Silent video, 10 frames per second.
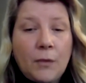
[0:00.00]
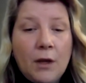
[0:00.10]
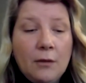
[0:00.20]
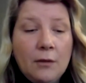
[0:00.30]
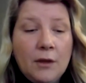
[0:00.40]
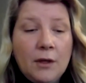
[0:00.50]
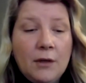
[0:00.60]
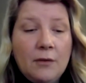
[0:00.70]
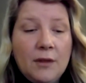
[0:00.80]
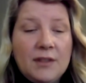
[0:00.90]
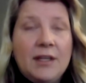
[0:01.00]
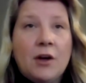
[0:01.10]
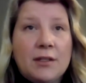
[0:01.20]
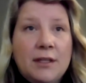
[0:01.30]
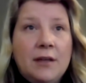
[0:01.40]
the
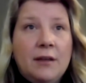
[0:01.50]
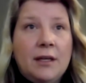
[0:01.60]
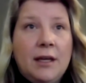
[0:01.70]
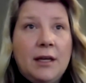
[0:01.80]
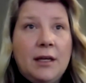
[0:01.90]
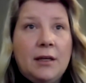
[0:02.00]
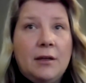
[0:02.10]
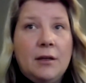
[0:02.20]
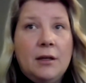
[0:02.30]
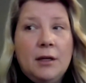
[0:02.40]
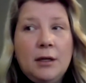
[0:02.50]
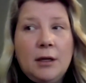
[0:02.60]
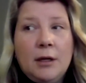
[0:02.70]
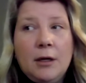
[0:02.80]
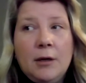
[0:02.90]
CRC, the Canadian,
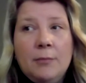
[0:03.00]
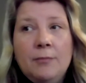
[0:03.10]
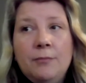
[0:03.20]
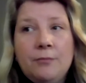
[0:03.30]
I'm